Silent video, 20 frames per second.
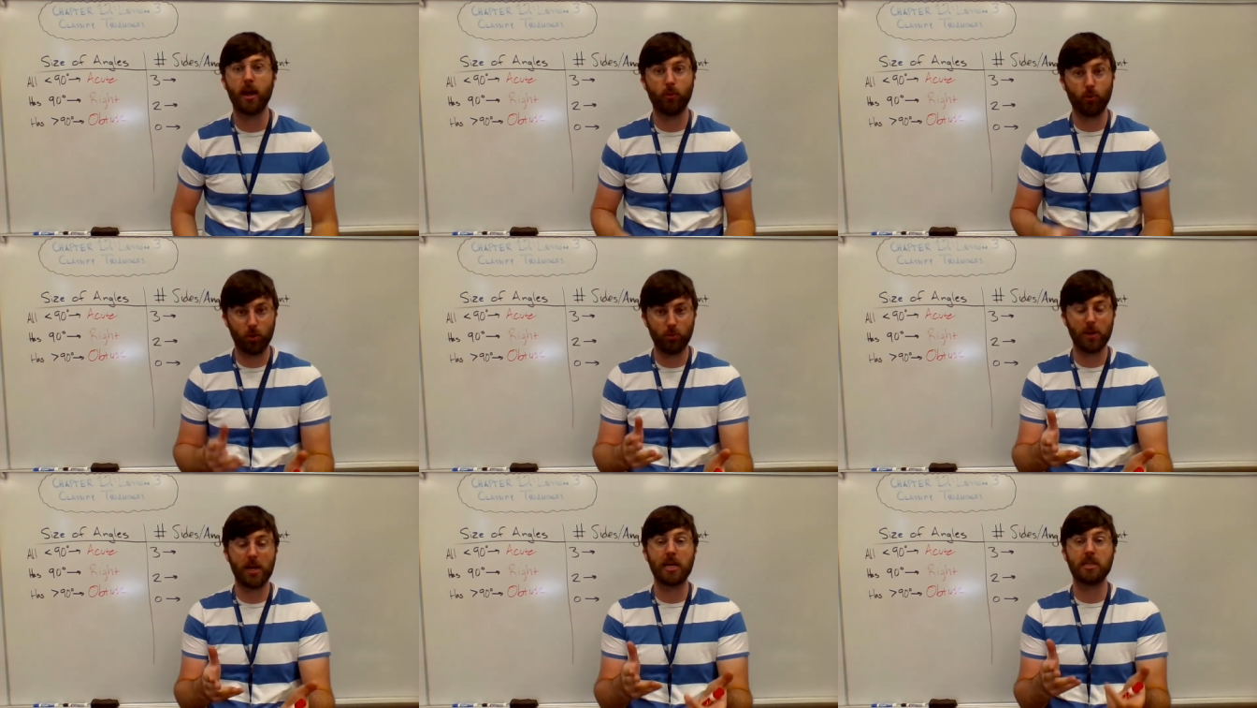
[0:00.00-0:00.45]

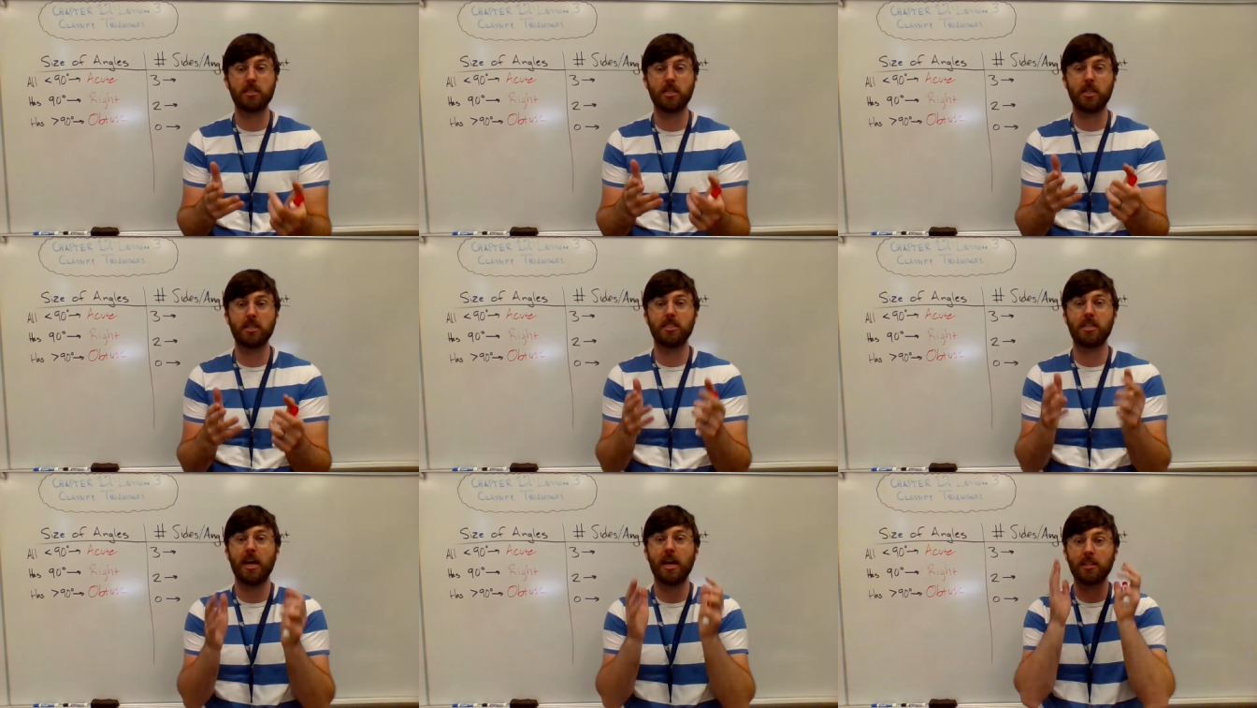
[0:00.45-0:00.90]
When we get to
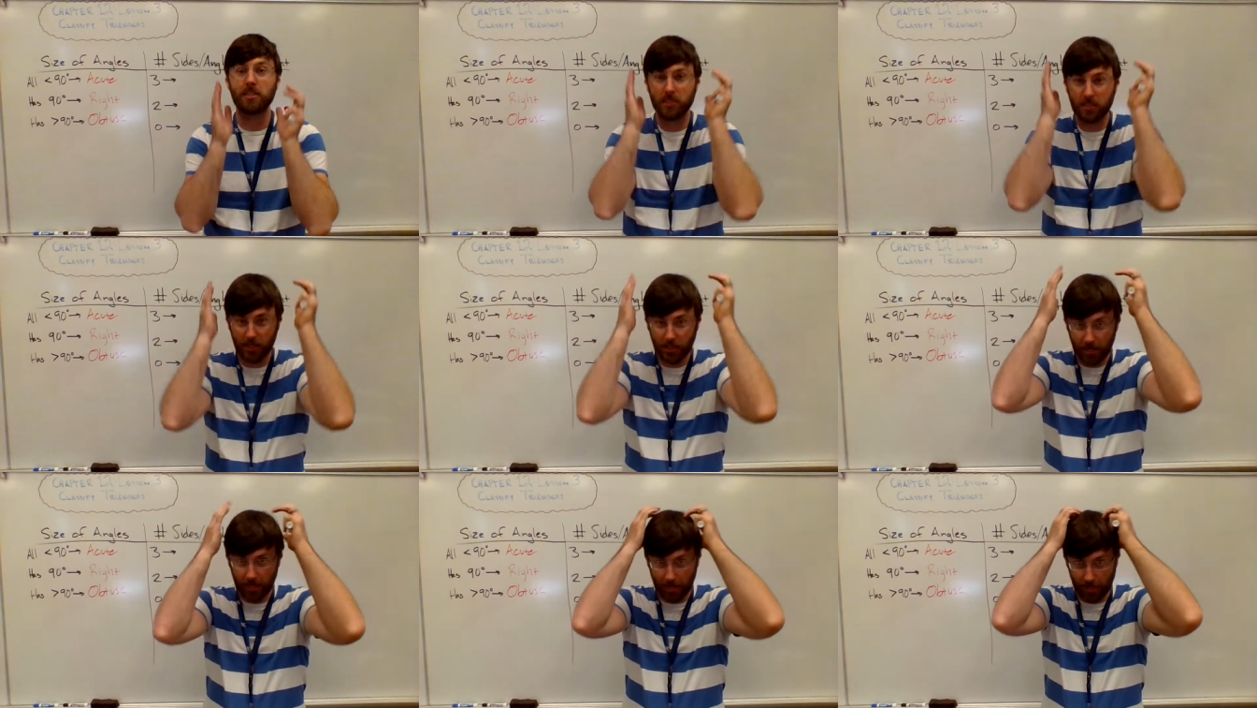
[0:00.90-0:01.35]
the
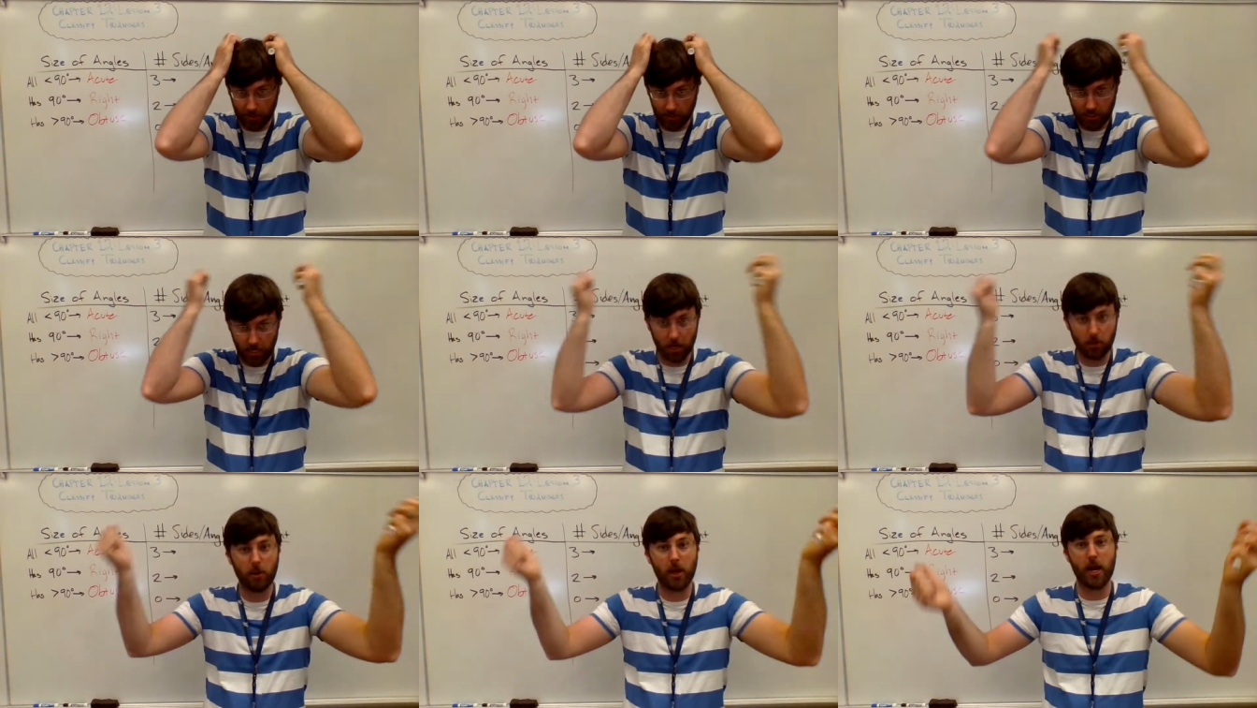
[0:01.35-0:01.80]
test and I
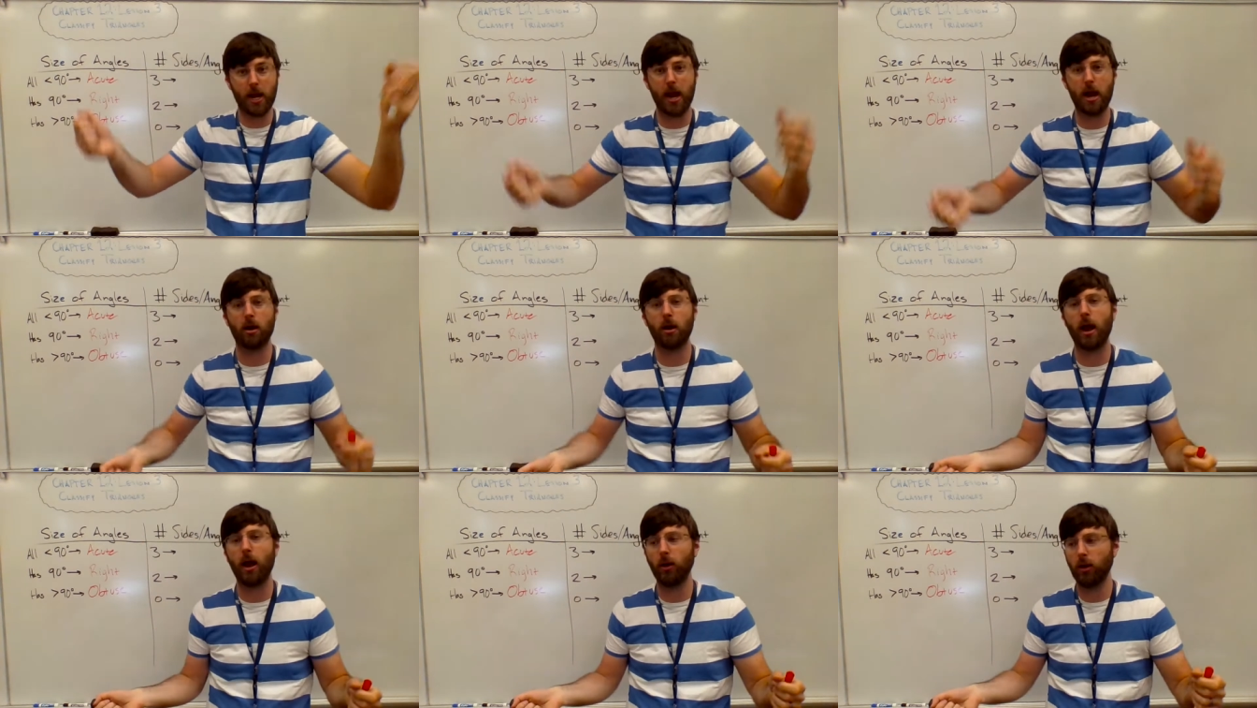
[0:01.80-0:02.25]
tear my
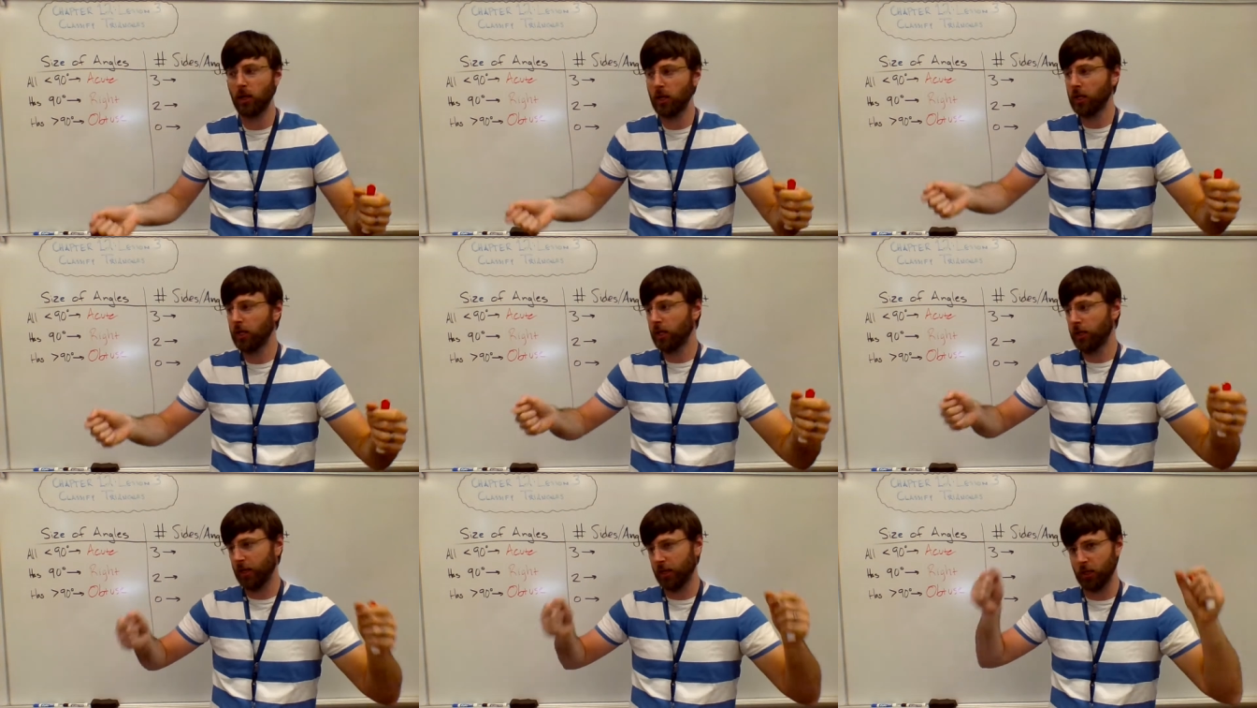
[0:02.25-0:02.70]
hair out
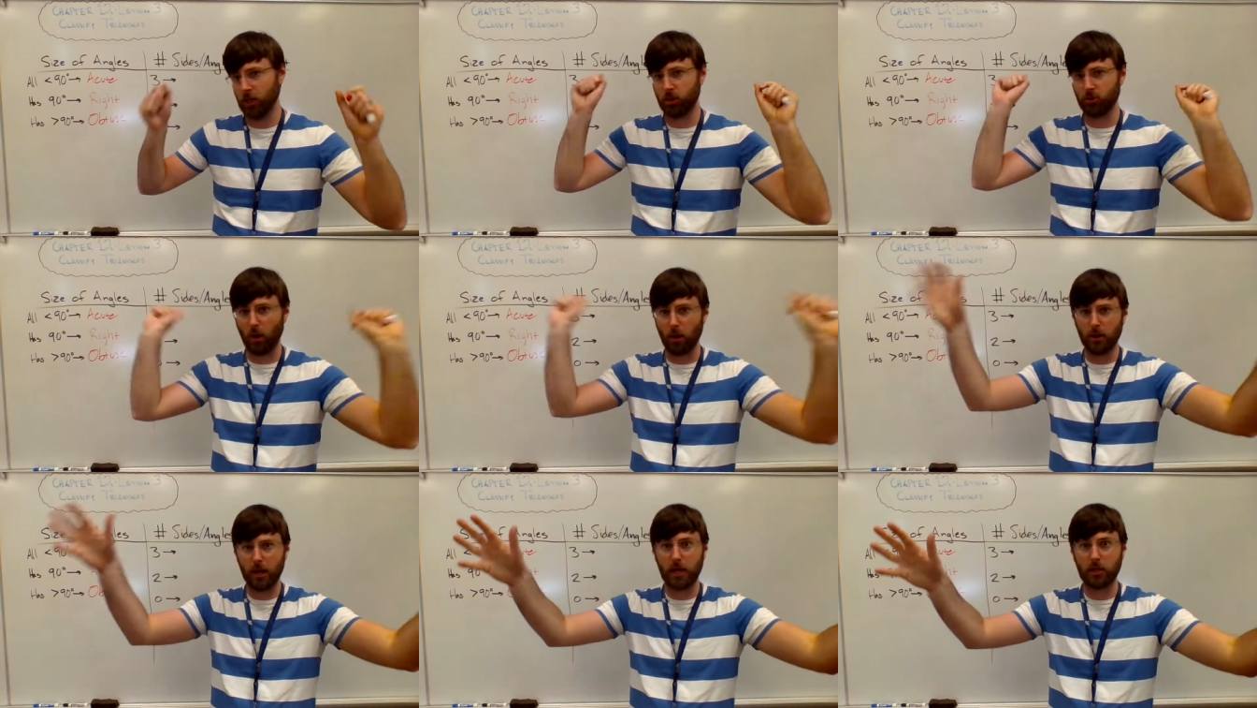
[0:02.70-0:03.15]
and
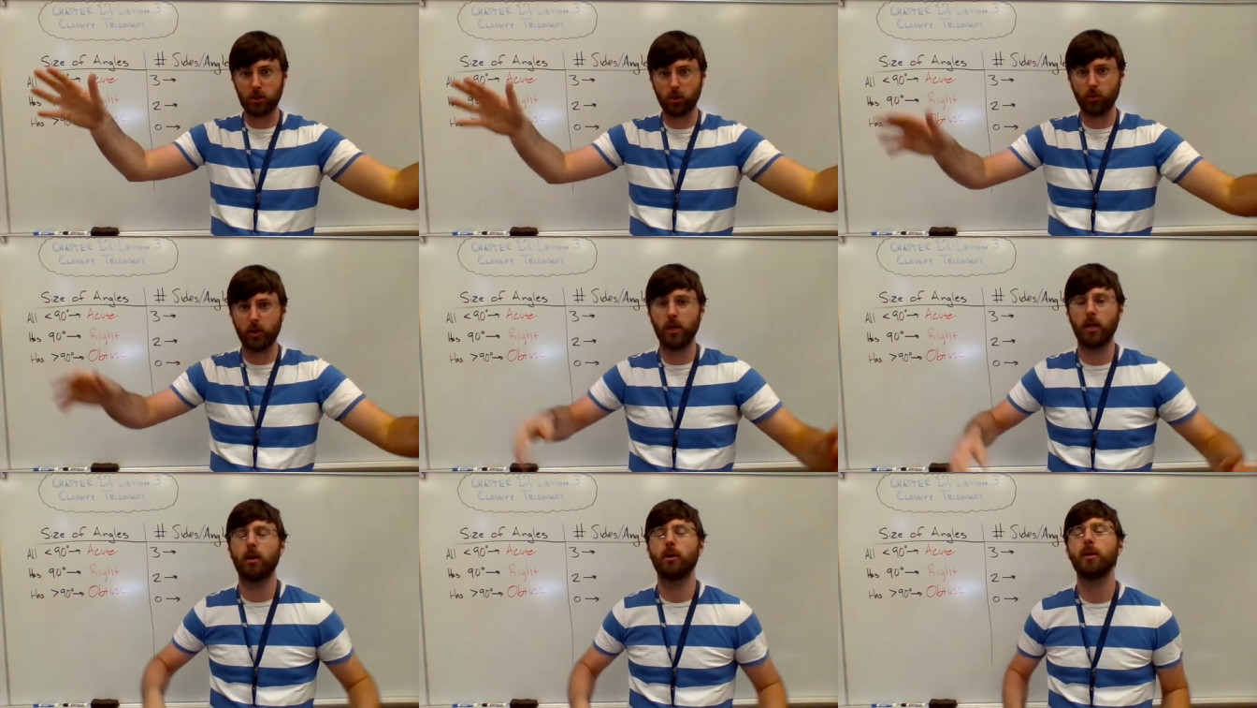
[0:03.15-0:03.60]
throw it out the
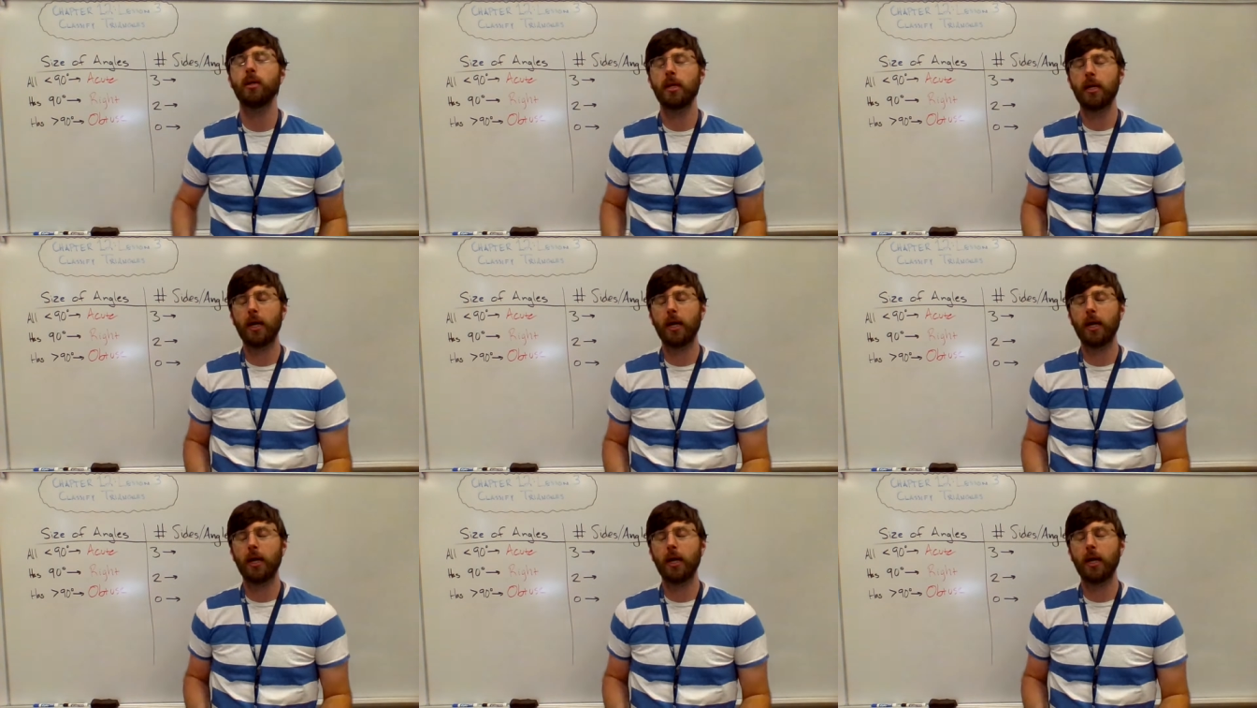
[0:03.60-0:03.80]
window.